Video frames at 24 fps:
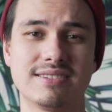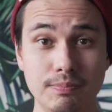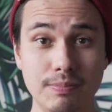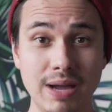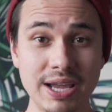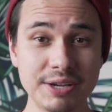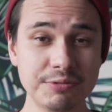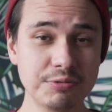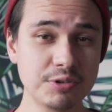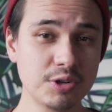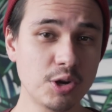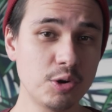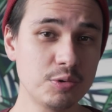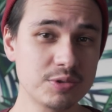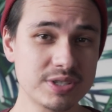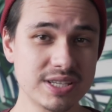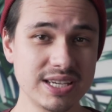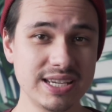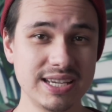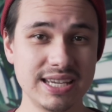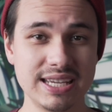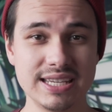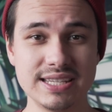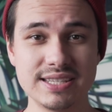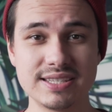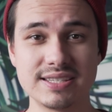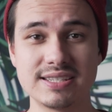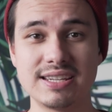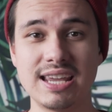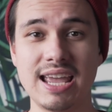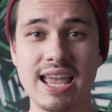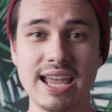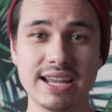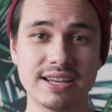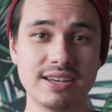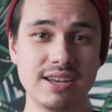Microdosing is
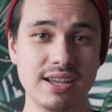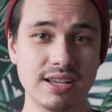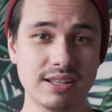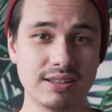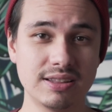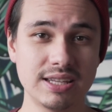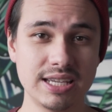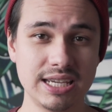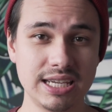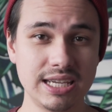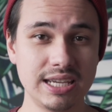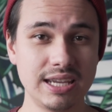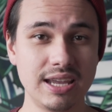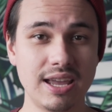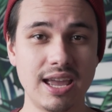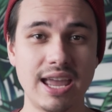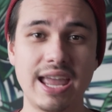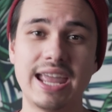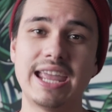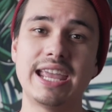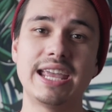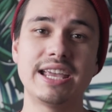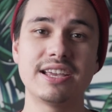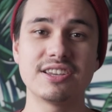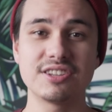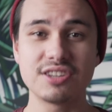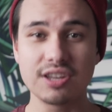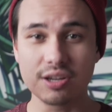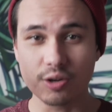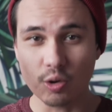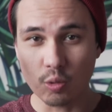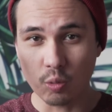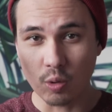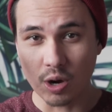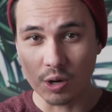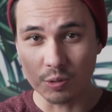technically a,
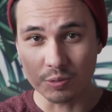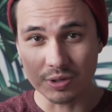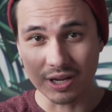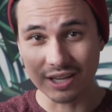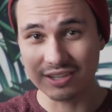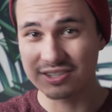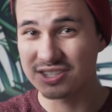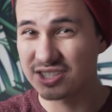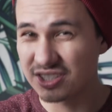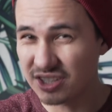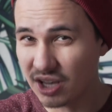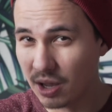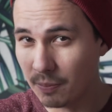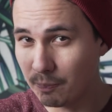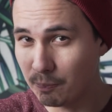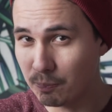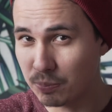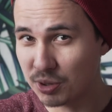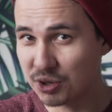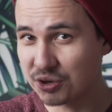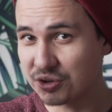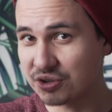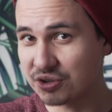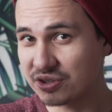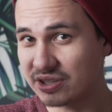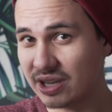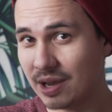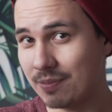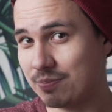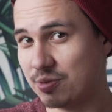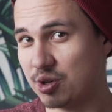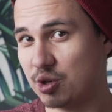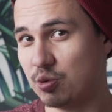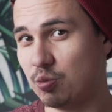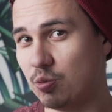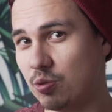quote,
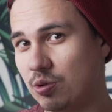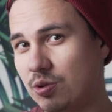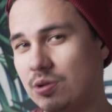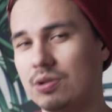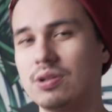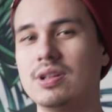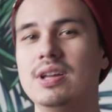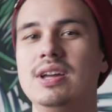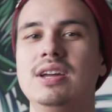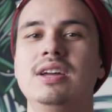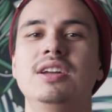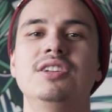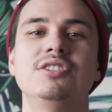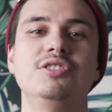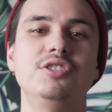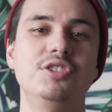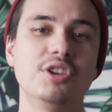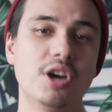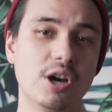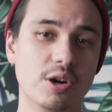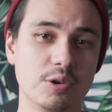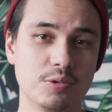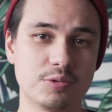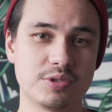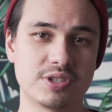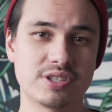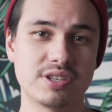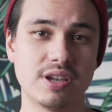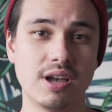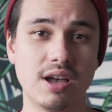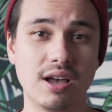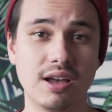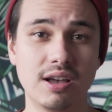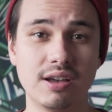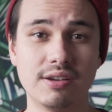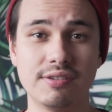subperceptual dose
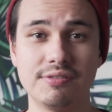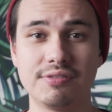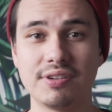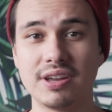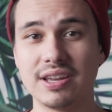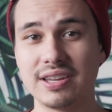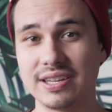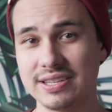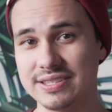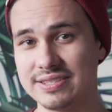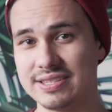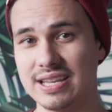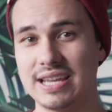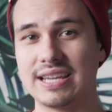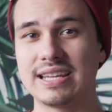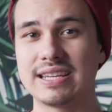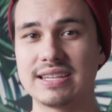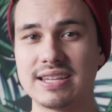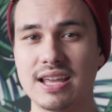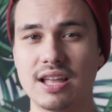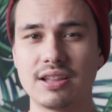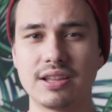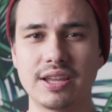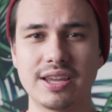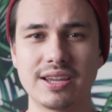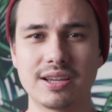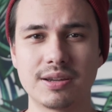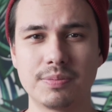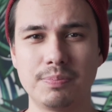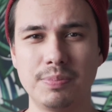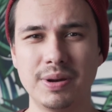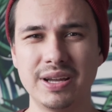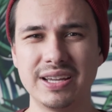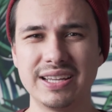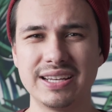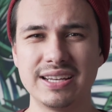of a psychedelic,
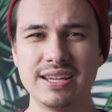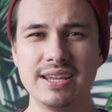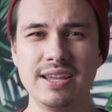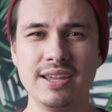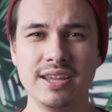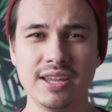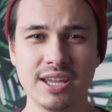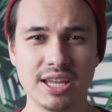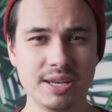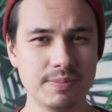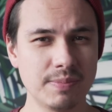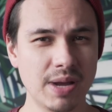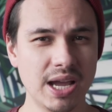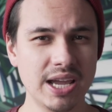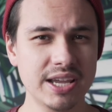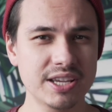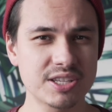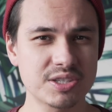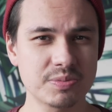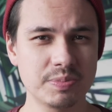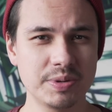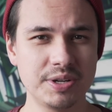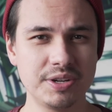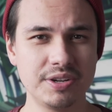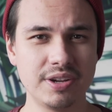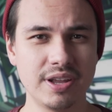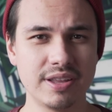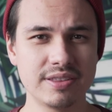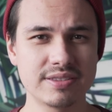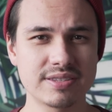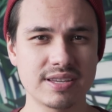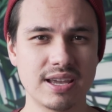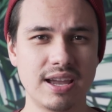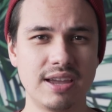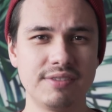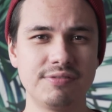but in my
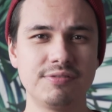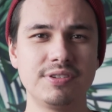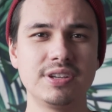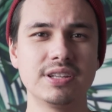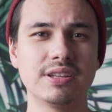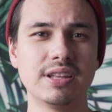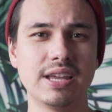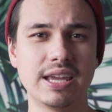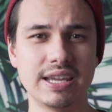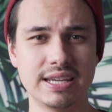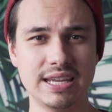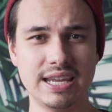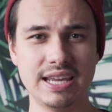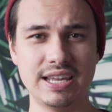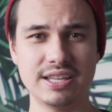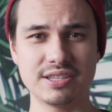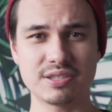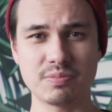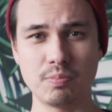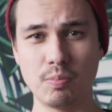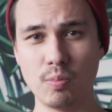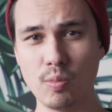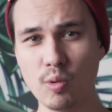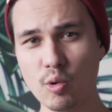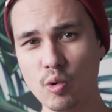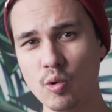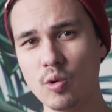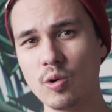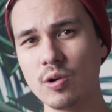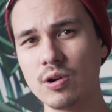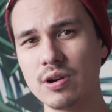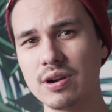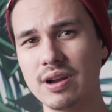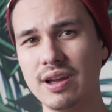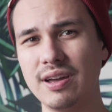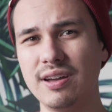experience, I feel like it's
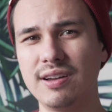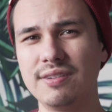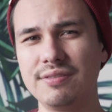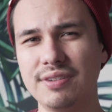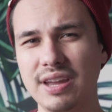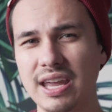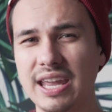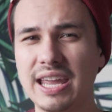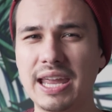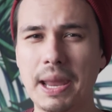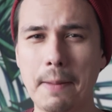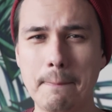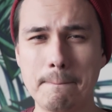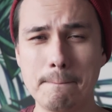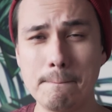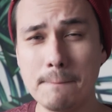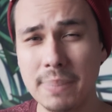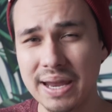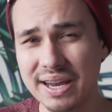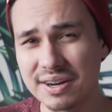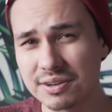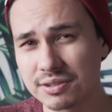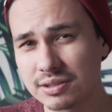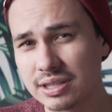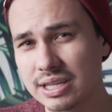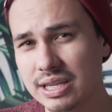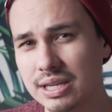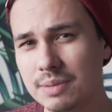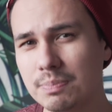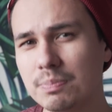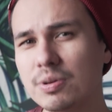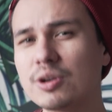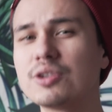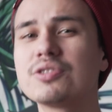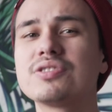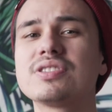more of a barely
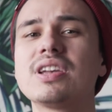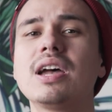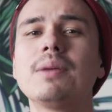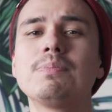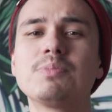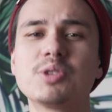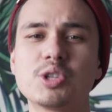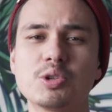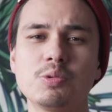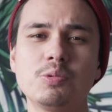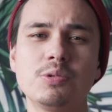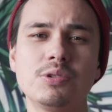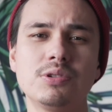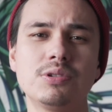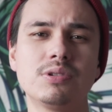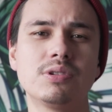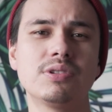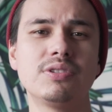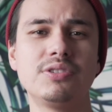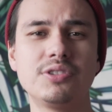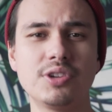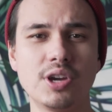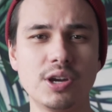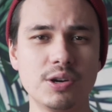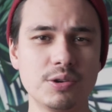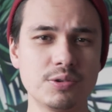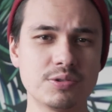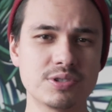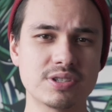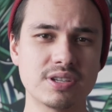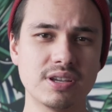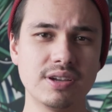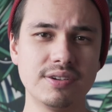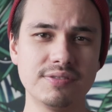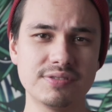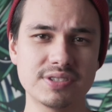perceptual
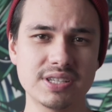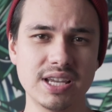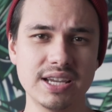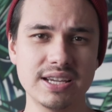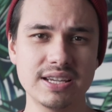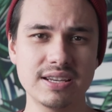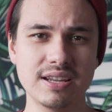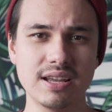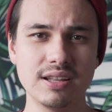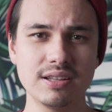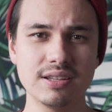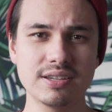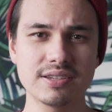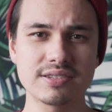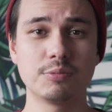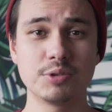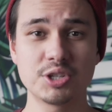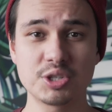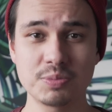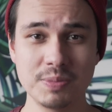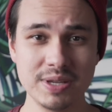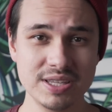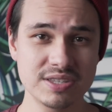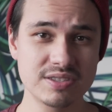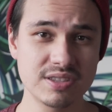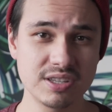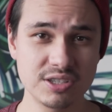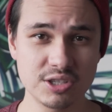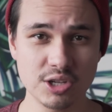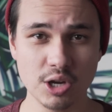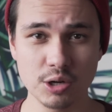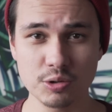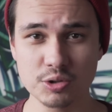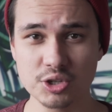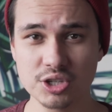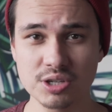dose of psychedelics, which means the
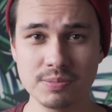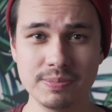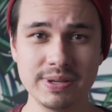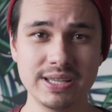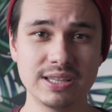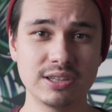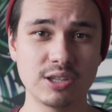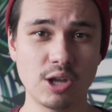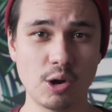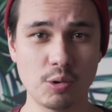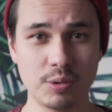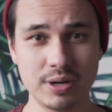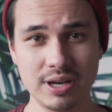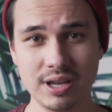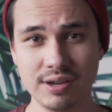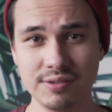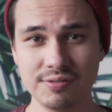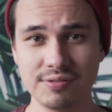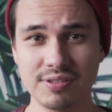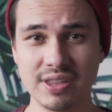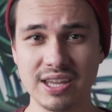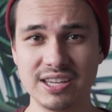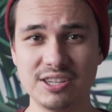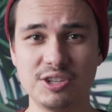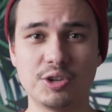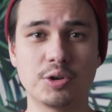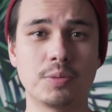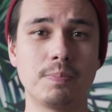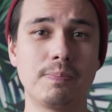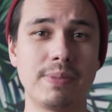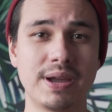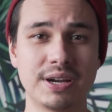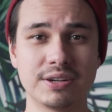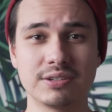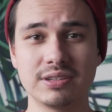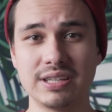dose should be low enough that you're
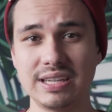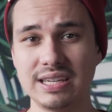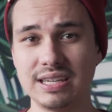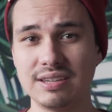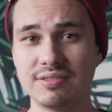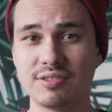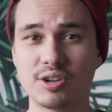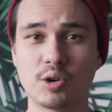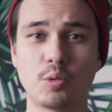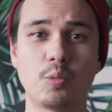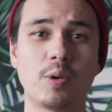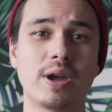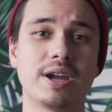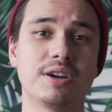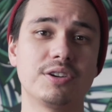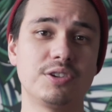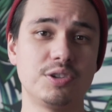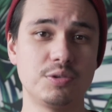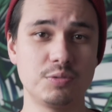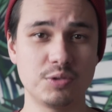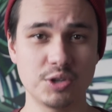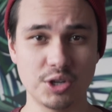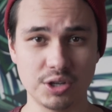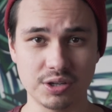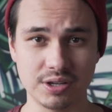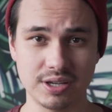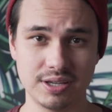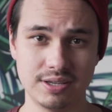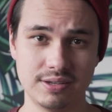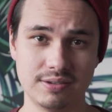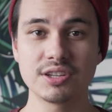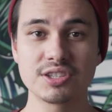barely even aware you took it.